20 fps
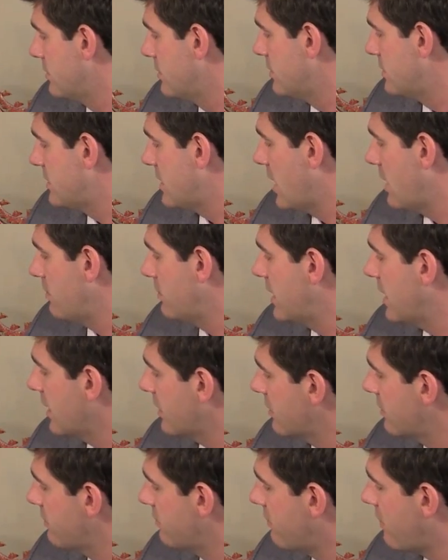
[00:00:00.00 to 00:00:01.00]
Sam
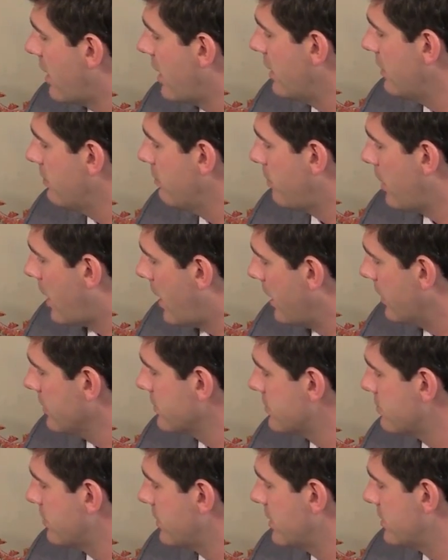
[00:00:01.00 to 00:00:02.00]
kicked the
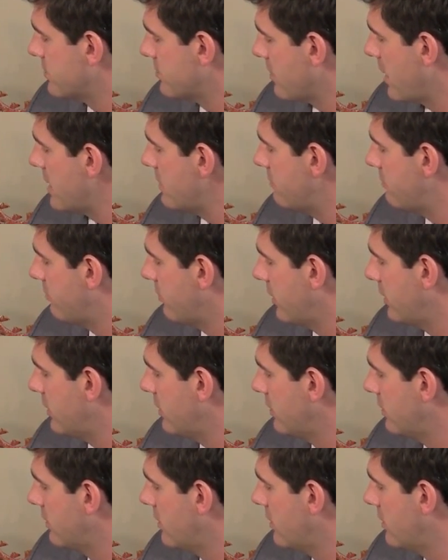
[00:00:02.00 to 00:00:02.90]
piles with his right foot